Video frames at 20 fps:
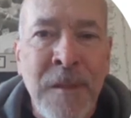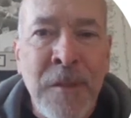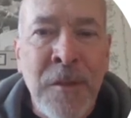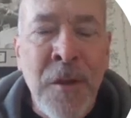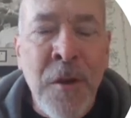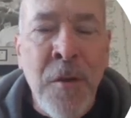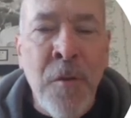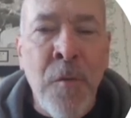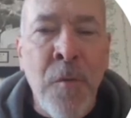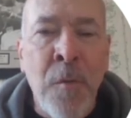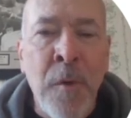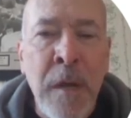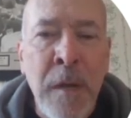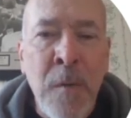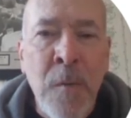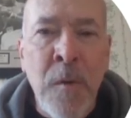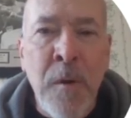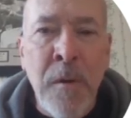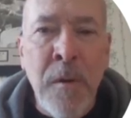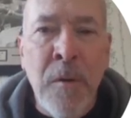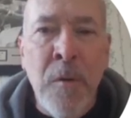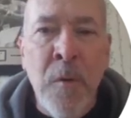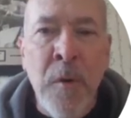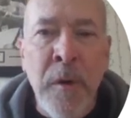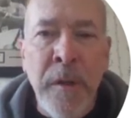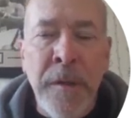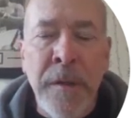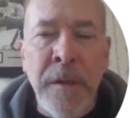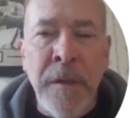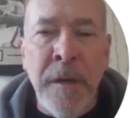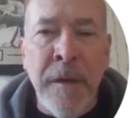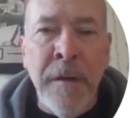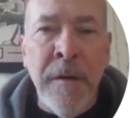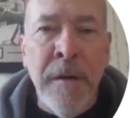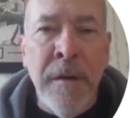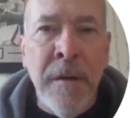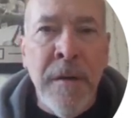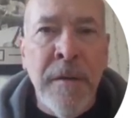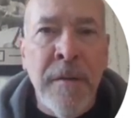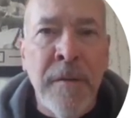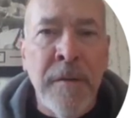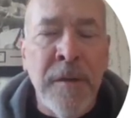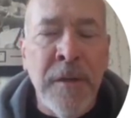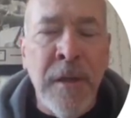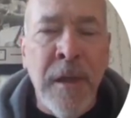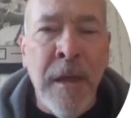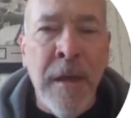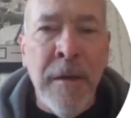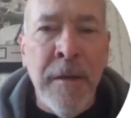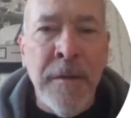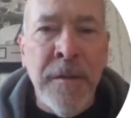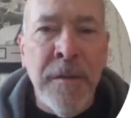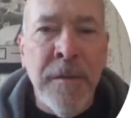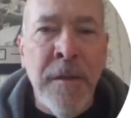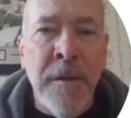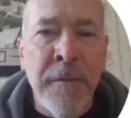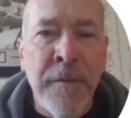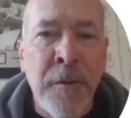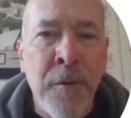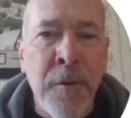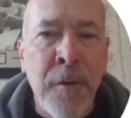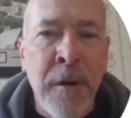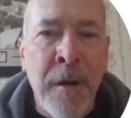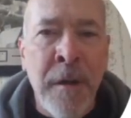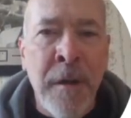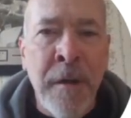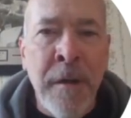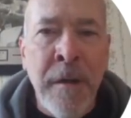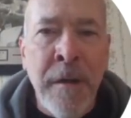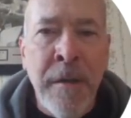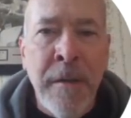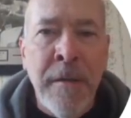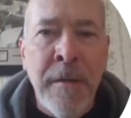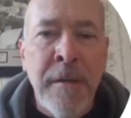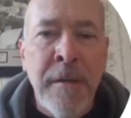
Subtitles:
So we will quit there. There's a lot of stuff going on.